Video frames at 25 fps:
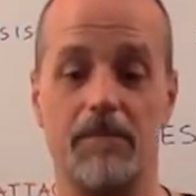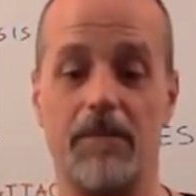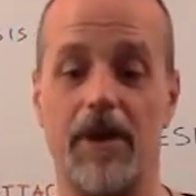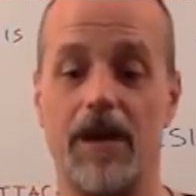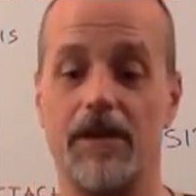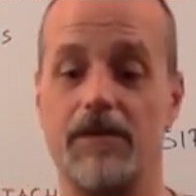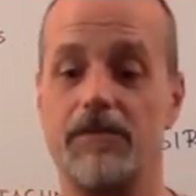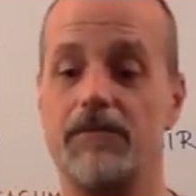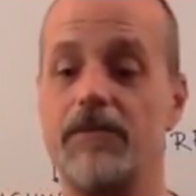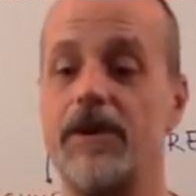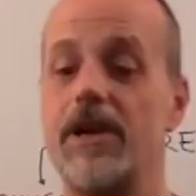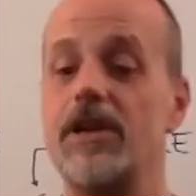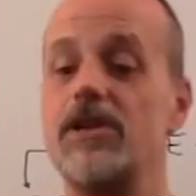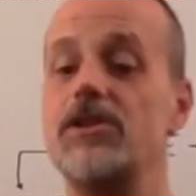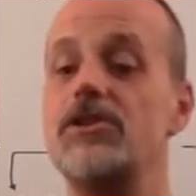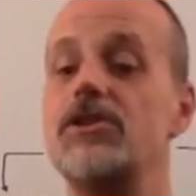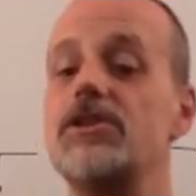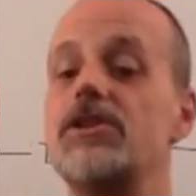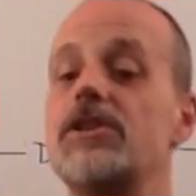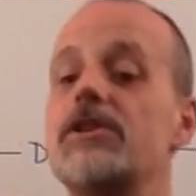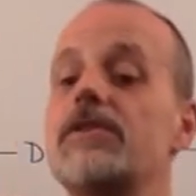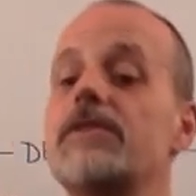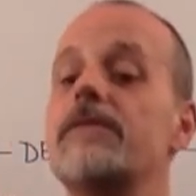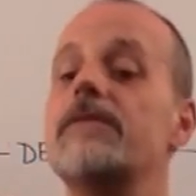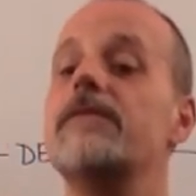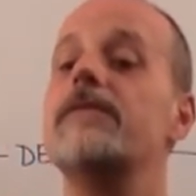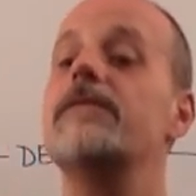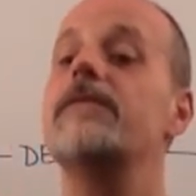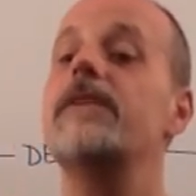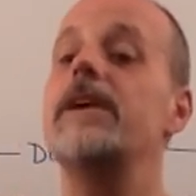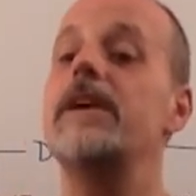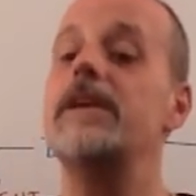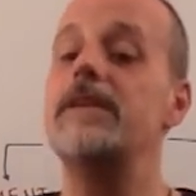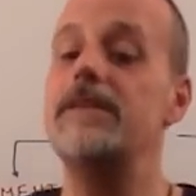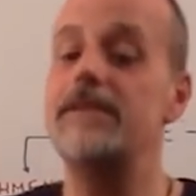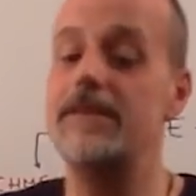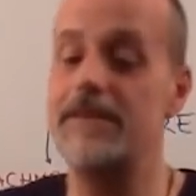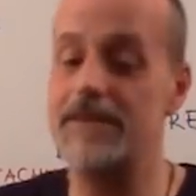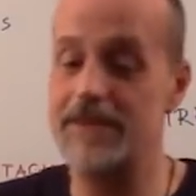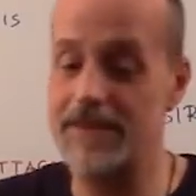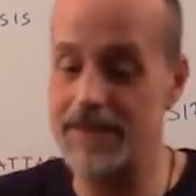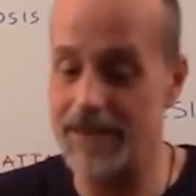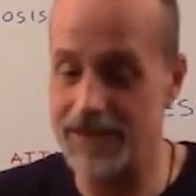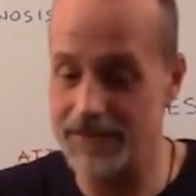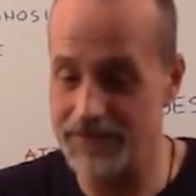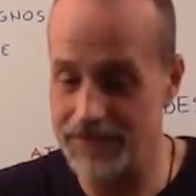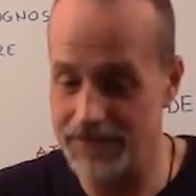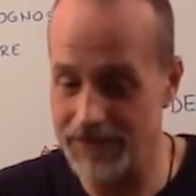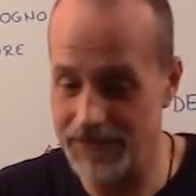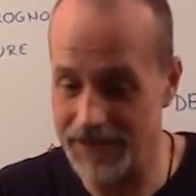But when she faces
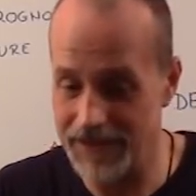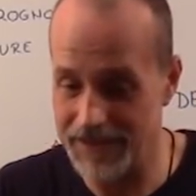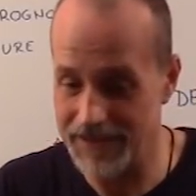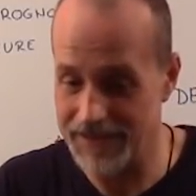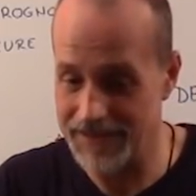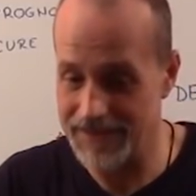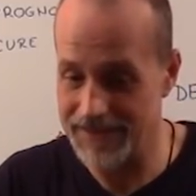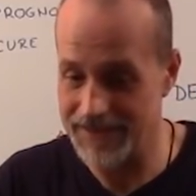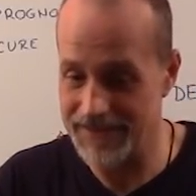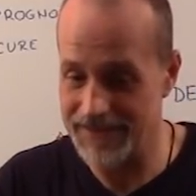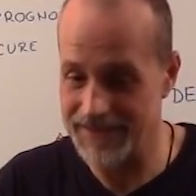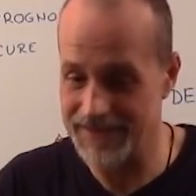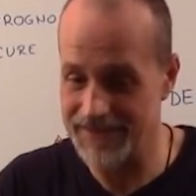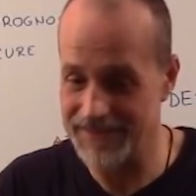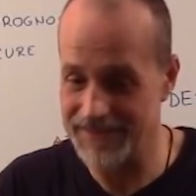that fears,